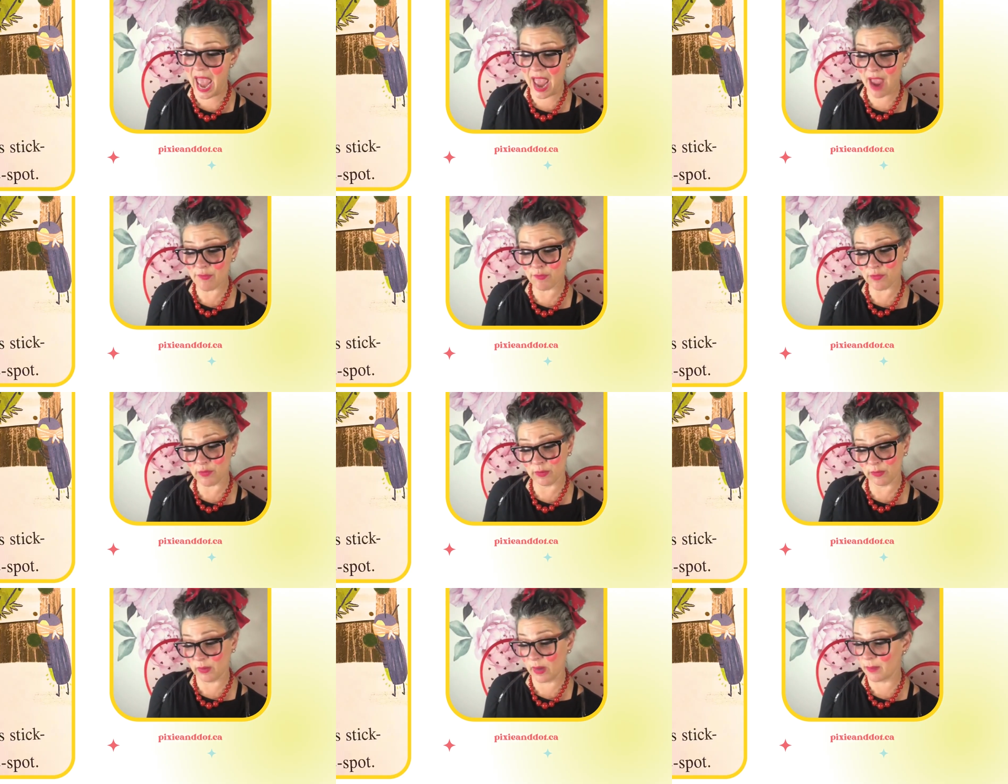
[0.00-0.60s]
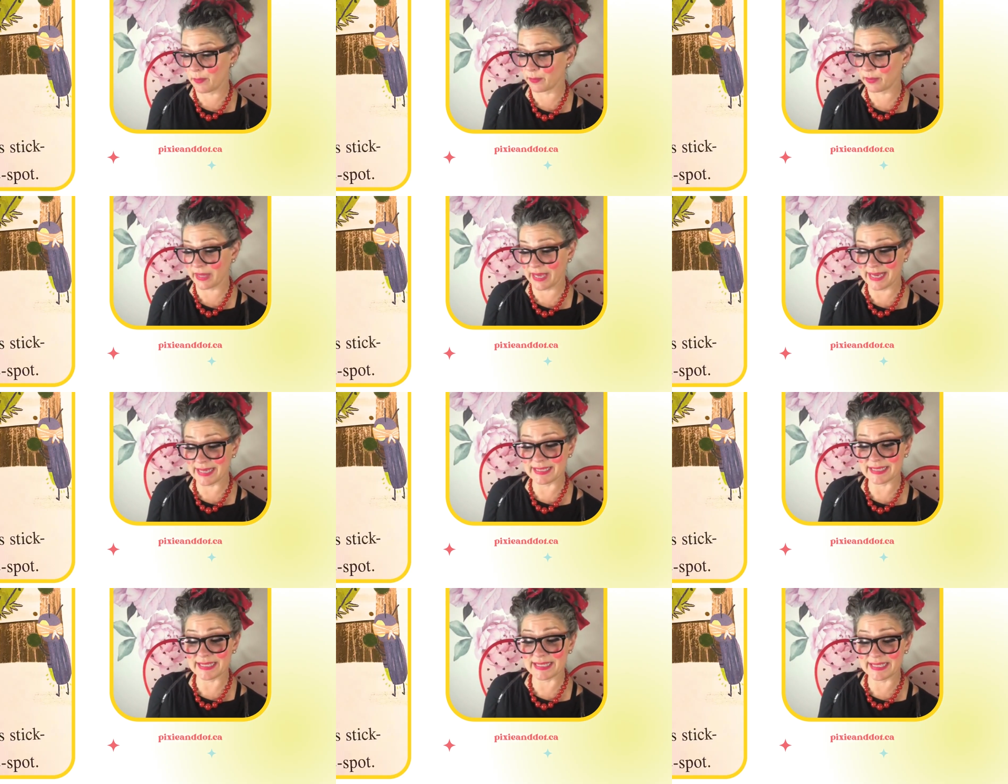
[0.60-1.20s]
Everyone
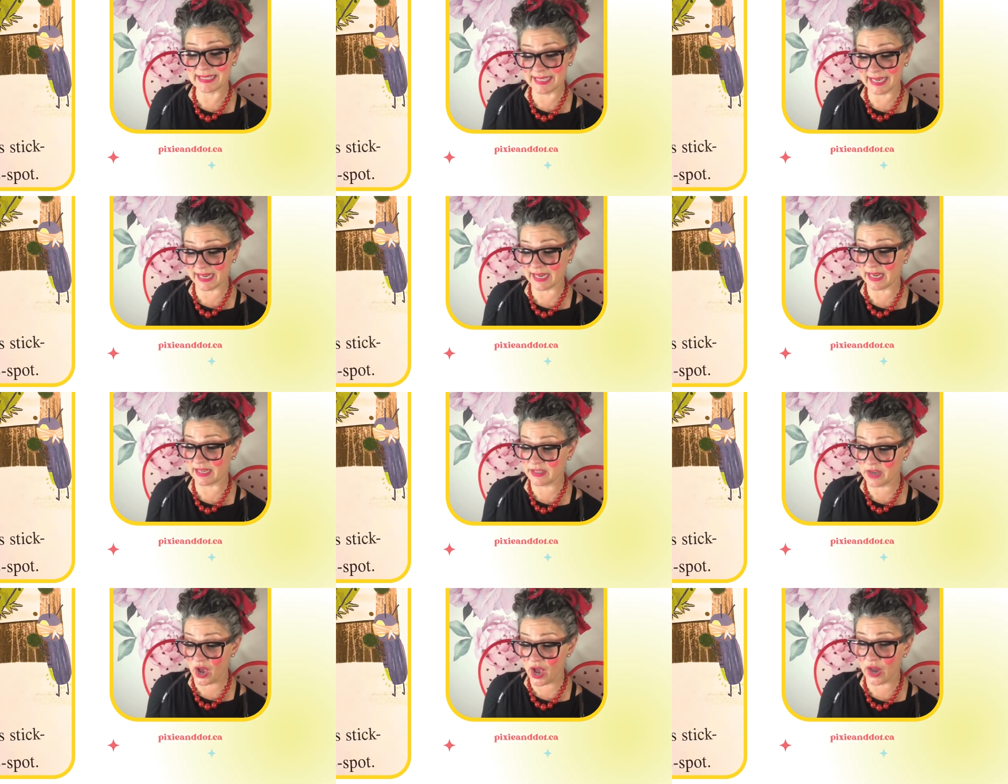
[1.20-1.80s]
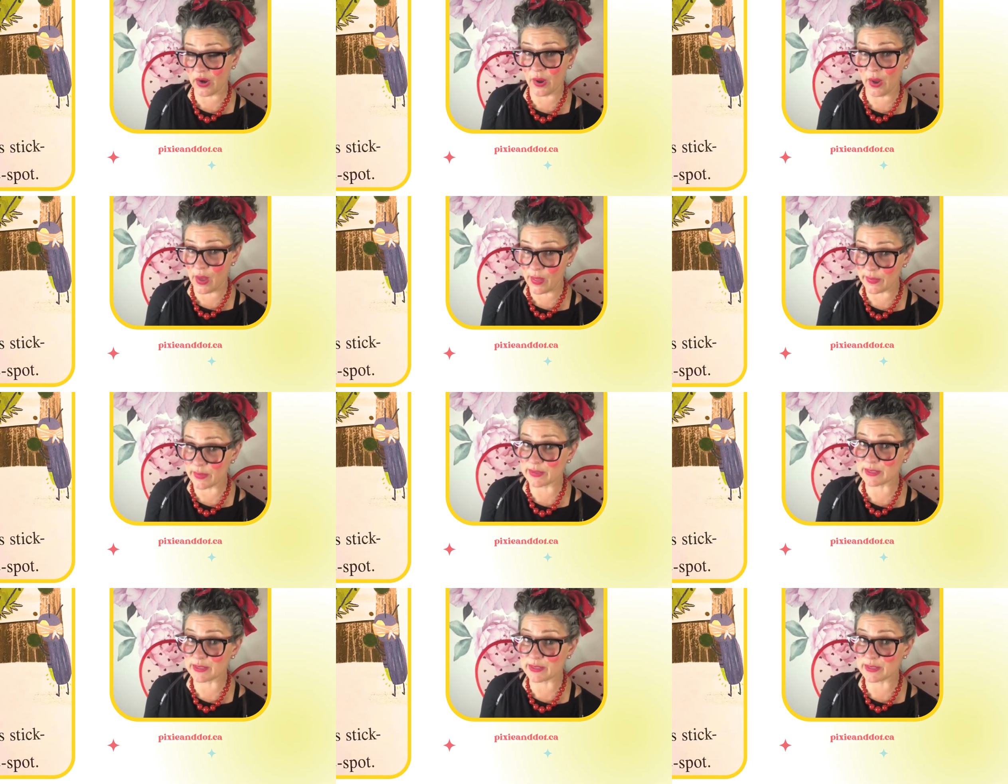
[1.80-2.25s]
plays stick a dot on the